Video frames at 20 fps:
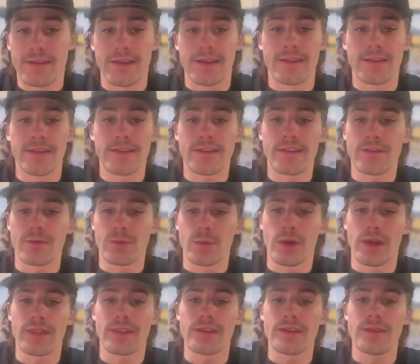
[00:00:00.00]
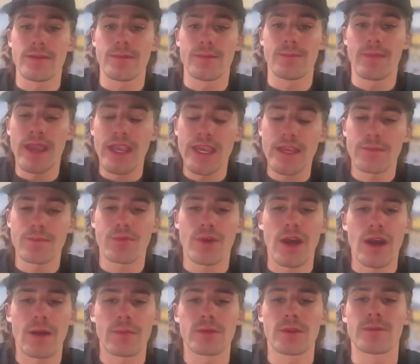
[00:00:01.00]
and this is one of the main
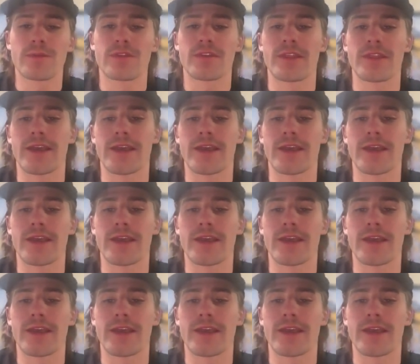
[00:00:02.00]
problems